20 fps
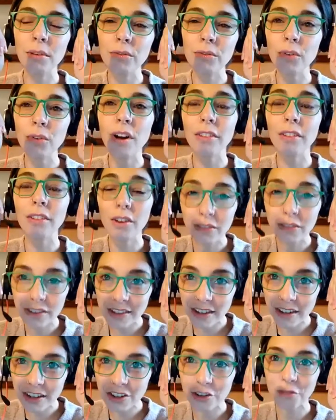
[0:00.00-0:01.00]
to have a
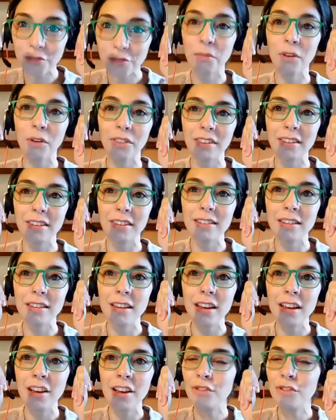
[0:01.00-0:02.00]
conversation about this.
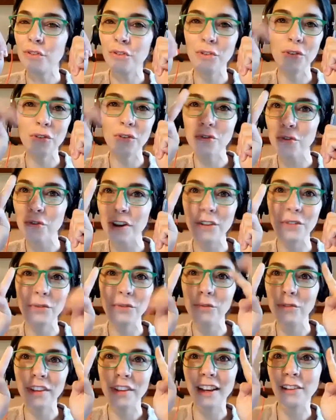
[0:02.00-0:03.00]
So don't try
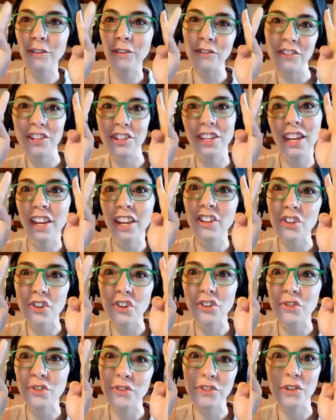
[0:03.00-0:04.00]
to tell your
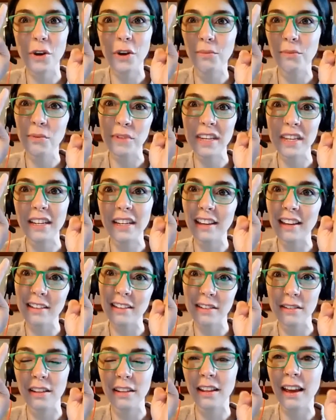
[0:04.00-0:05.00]
teenager to stop using
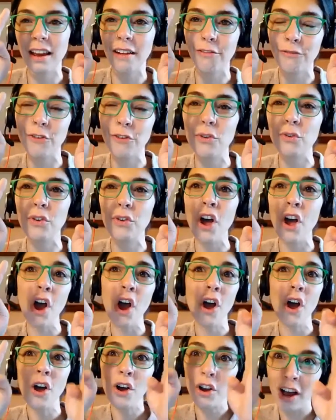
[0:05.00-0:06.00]
their phone
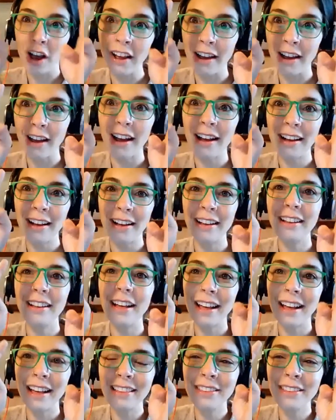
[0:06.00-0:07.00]

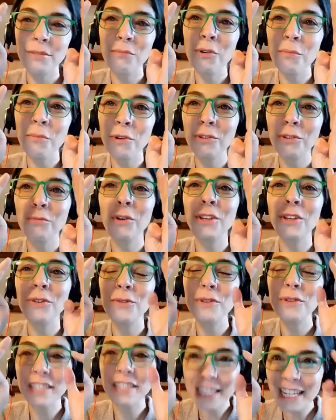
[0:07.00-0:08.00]
at the moment when you
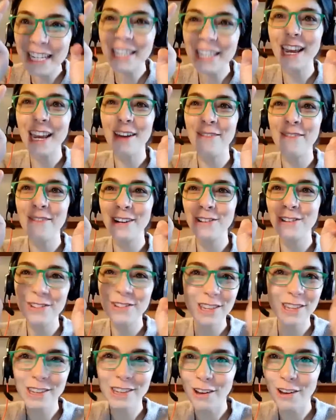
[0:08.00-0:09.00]
see them
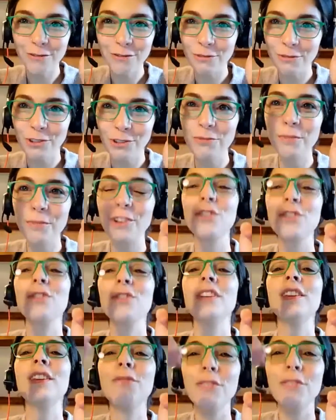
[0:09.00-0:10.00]
using their phone too much. You
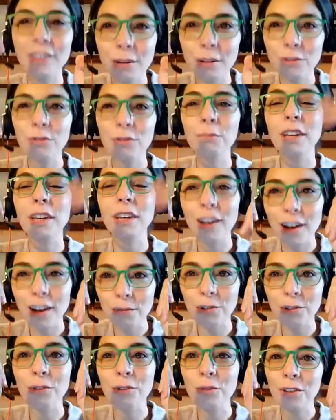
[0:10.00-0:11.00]
need for them to be calm.
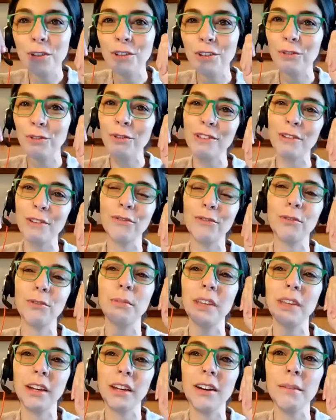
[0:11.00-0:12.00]
You need yourself to
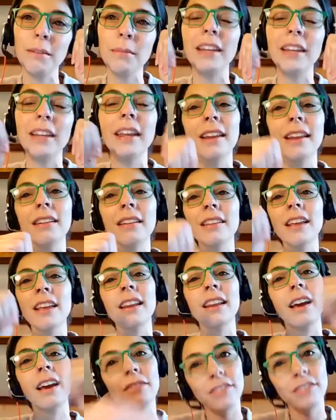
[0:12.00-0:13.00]
be calm, and then
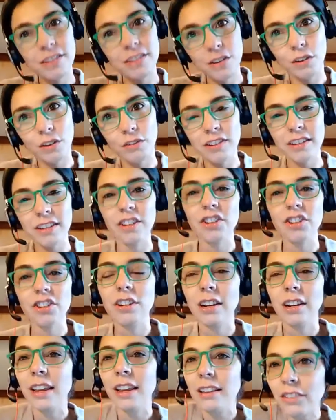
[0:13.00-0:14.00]
have this conversation
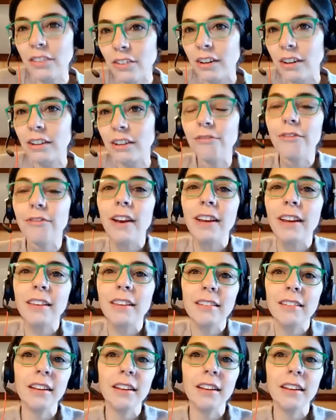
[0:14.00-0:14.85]
later and find